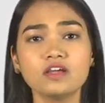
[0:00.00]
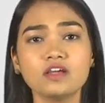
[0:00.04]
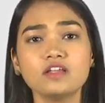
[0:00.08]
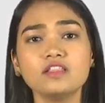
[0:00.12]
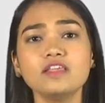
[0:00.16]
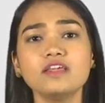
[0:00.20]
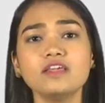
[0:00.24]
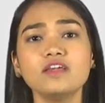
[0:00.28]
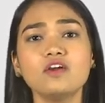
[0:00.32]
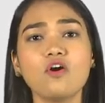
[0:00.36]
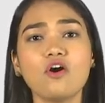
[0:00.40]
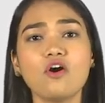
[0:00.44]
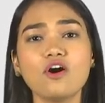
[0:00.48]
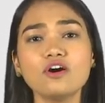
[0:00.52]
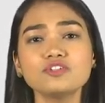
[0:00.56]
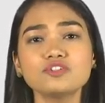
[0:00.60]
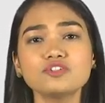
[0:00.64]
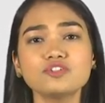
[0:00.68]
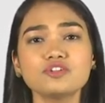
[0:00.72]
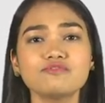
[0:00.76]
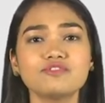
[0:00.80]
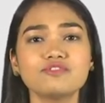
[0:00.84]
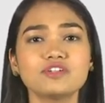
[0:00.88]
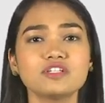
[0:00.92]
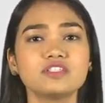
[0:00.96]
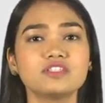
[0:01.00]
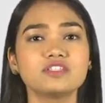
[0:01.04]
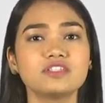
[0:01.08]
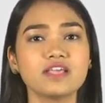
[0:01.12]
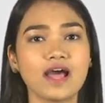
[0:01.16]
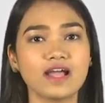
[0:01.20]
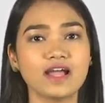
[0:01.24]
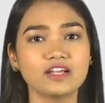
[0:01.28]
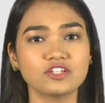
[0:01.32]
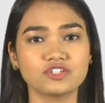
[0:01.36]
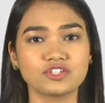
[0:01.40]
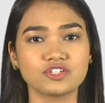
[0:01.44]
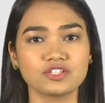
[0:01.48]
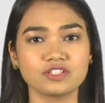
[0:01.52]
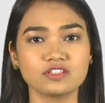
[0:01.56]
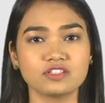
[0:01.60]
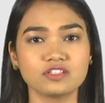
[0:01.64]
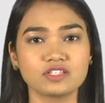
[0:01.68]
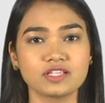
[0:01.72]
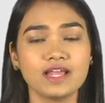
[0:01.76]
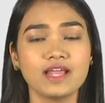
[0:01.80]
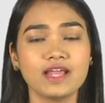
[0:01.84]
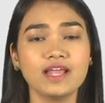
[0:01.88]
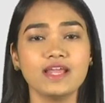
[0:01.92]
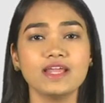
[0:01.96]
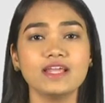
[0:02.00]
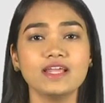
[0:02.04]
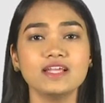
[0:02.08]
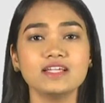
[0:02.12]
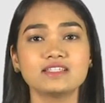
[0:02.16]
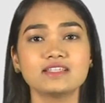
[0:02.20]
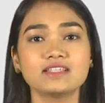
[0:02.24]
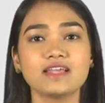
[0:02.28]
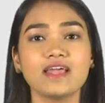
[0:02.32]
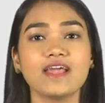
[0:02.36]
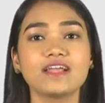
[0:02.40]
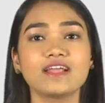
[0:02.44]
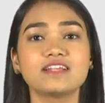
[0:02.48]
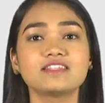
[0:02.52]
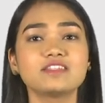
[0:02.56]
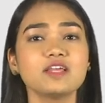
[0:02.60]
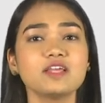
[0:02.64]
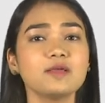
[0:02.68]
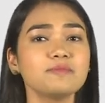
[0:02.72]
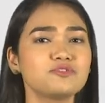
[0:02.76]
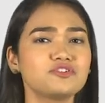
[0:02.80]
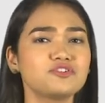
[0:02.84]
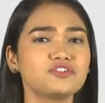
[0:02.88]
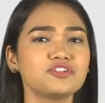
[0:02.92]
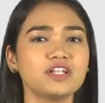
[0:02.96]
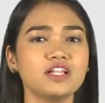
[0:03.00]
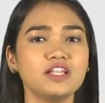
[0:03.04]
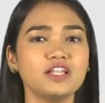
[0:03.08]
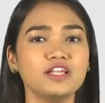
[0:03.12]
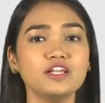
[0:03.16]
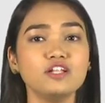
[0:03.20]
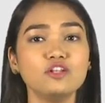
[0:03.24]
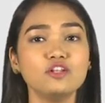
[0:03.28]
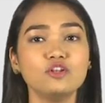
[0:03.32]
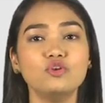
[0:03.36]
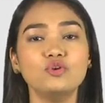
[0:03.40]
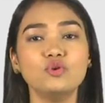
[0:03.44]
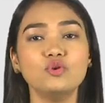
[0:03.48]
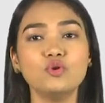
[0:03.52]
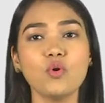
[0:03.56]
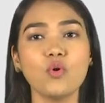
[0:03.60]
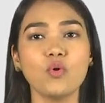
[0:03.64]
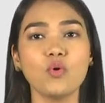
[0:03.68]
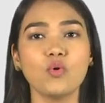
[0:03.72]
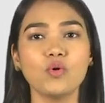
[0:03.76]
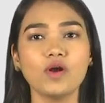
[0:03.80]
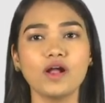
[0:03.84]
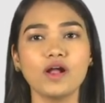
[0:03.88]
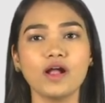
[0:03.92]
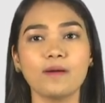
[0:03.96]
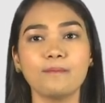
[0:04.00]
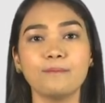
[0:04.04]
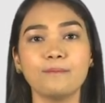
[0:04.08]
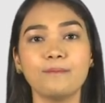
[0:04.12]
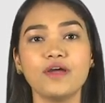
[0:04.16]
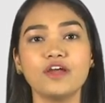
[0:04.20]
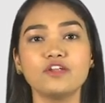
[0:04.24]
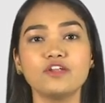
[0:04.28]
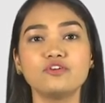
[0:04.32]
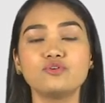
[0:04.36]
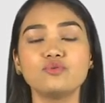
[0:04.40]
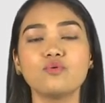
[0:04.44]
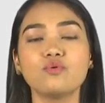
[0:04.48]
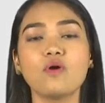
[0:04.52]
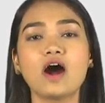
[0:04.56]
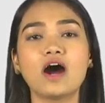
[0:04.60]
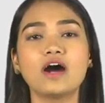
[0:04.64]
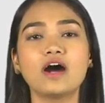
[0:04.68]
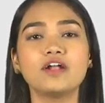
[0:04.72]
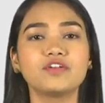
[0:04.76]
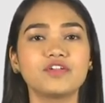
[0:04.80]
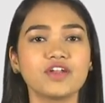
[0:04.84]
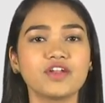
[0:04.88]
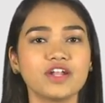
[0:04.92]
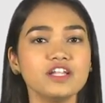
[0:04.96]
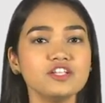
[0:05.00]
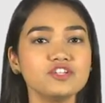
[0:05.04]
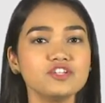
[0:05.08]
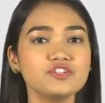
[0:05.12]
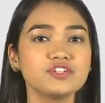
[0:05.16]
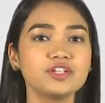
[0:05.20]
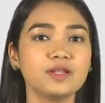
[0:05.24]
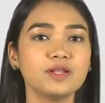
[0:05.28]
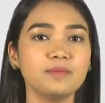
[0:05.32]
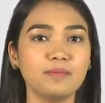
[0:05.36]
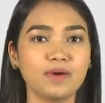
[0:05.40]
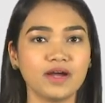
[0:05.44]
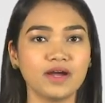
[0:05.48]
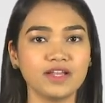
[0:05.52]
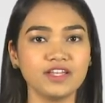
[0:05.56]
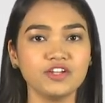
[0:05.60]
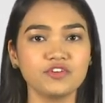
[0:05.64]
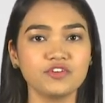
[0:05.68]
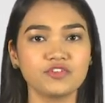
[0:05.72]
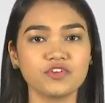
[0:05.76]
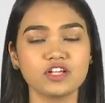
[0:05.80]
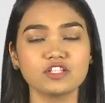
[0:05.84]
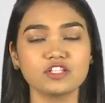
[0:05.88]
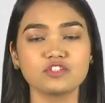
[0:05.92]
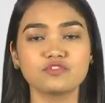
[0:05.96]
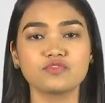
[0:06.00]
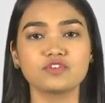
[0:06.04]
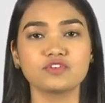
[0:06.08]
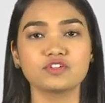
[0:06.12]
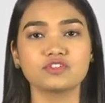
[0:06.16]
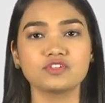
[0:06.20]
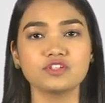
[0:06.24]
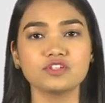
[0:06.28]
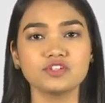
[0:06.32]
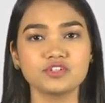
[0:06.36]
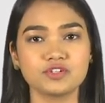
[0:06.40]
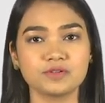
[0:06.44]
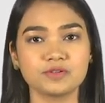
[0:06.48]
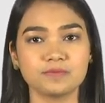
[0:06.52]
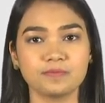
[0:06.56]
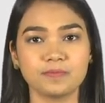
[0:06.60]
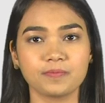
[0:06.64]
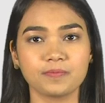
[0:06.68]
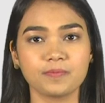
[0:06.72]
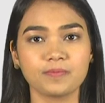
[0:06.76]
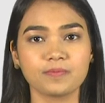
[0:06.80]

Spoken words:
The cost of transactions is exceptionally low compared to our traditional money transfer system.